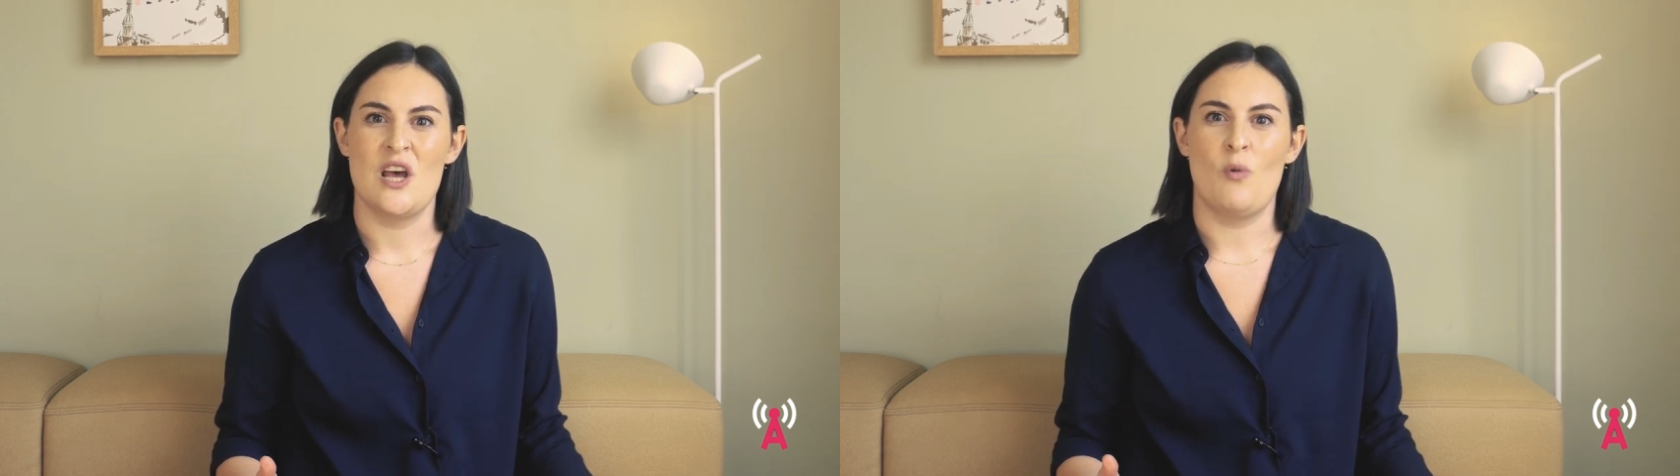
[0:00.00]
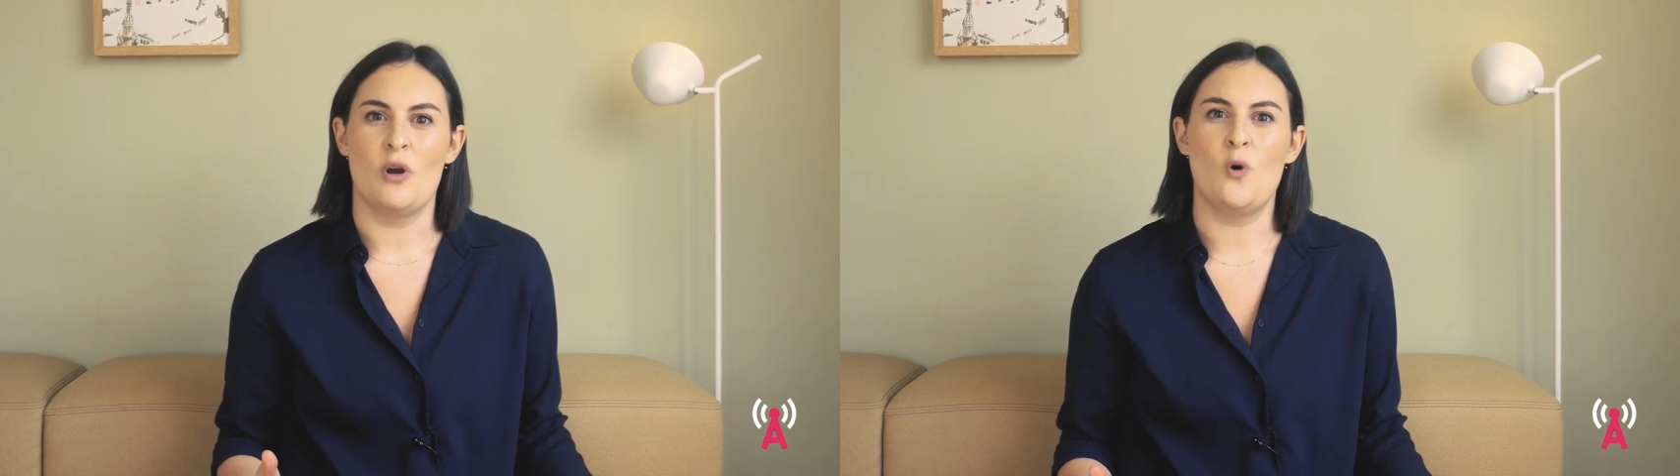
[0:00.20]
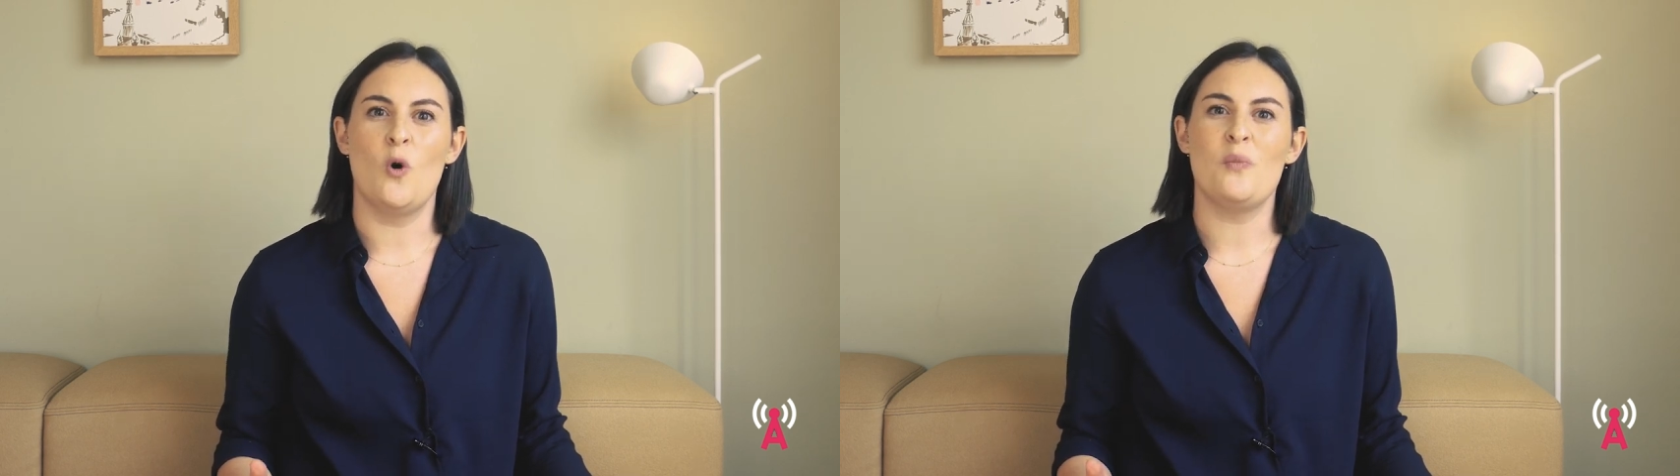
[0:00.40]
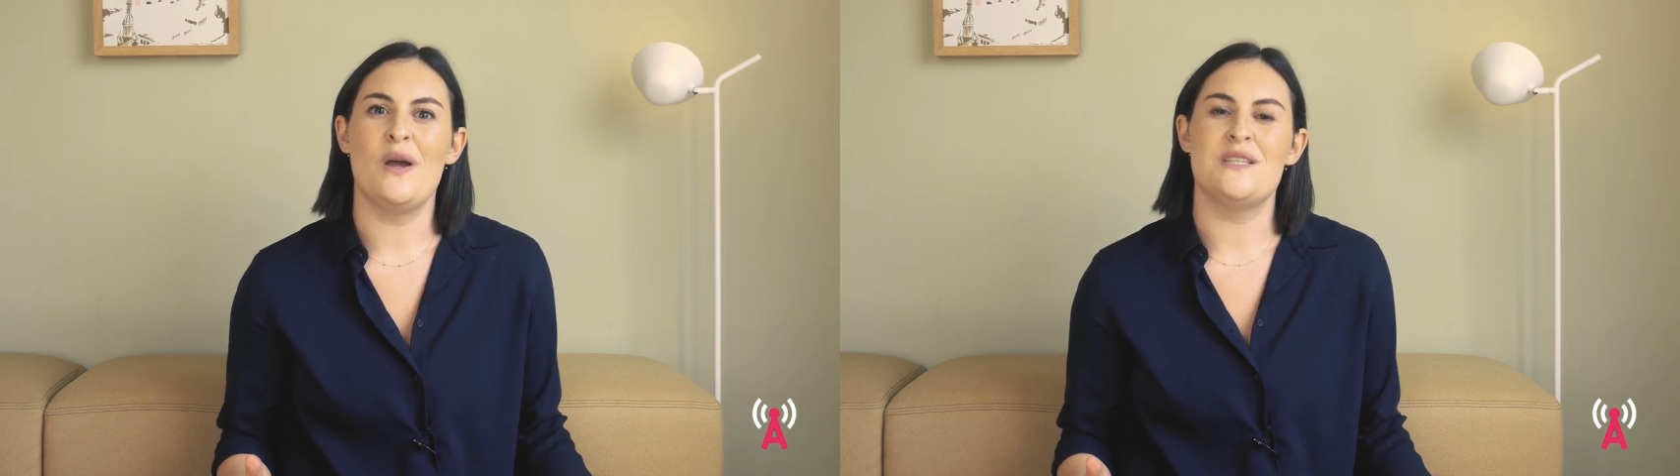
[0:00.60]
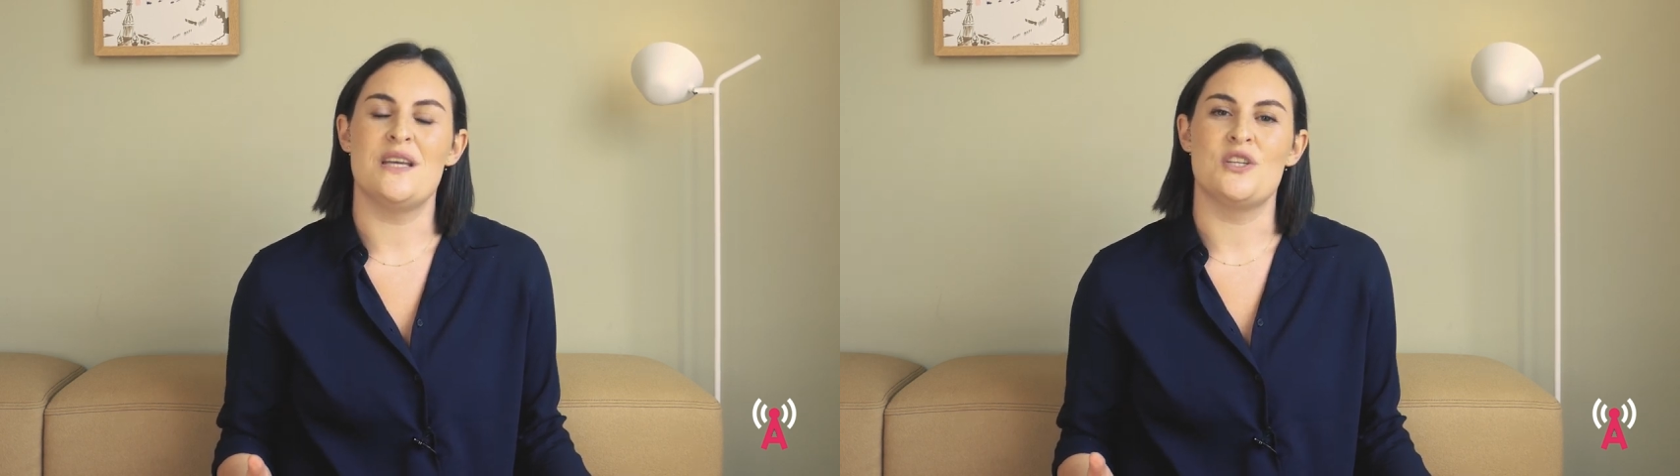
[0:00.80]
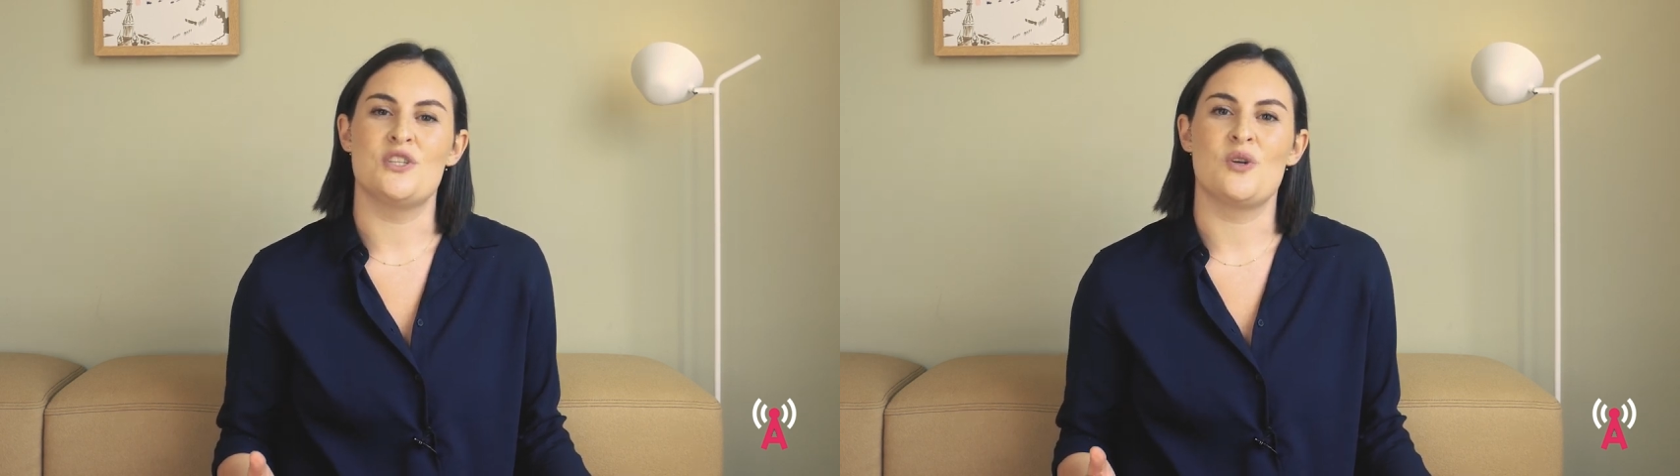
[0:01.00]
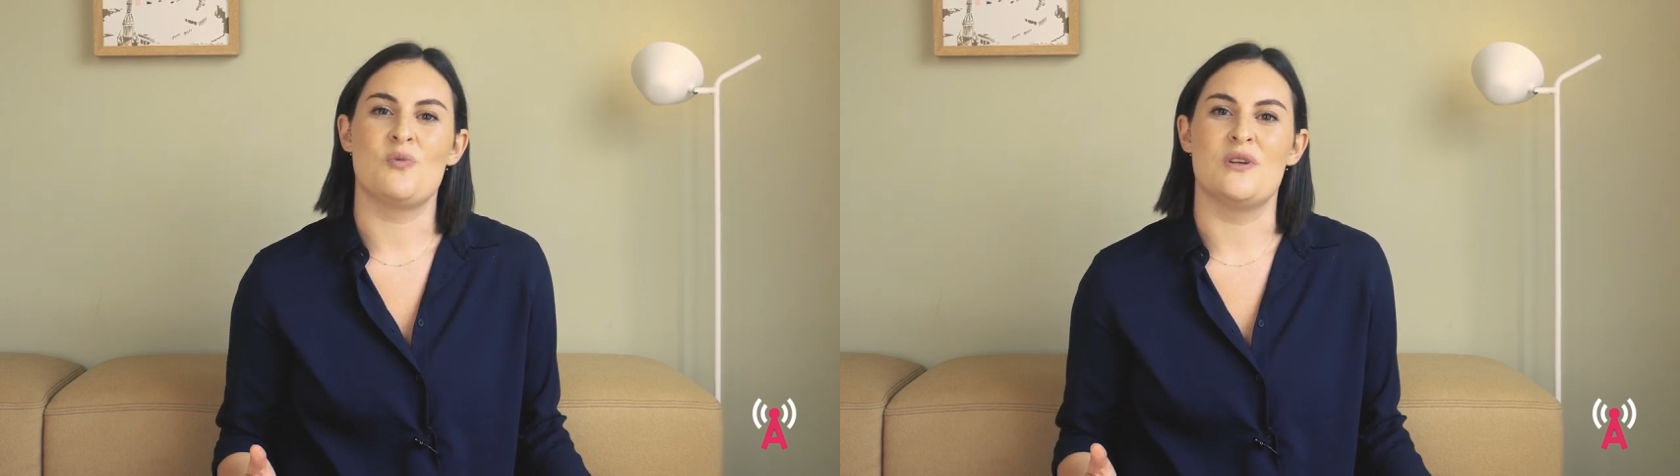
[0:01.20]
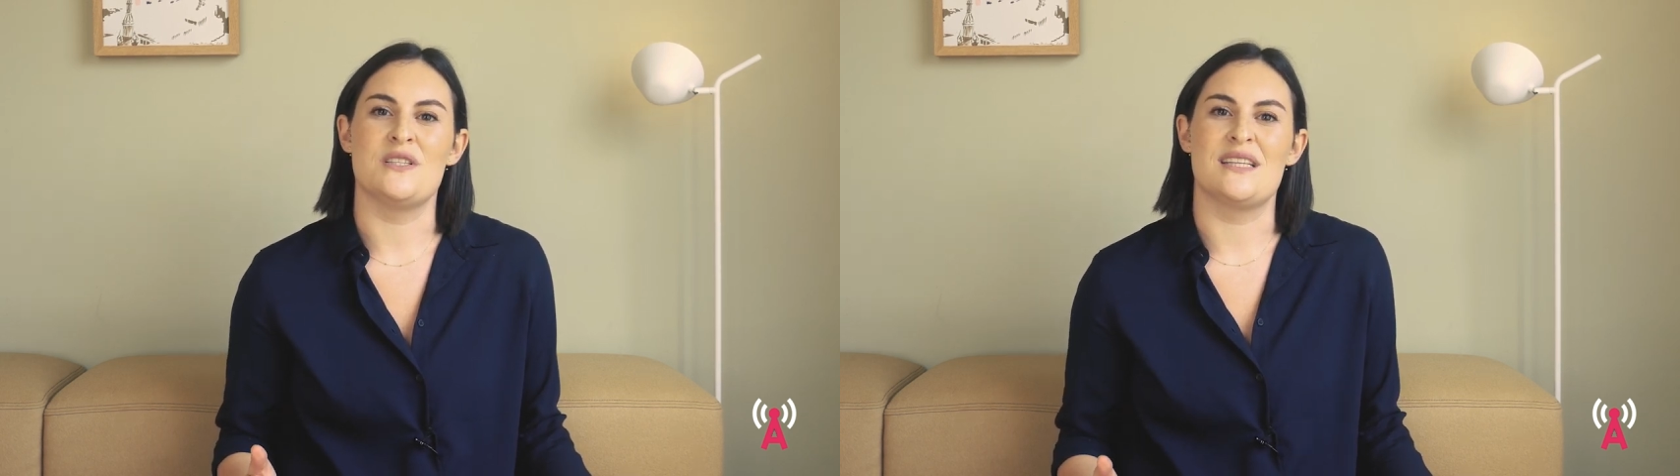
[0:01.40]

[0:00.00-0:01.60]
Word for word: what caught my attention was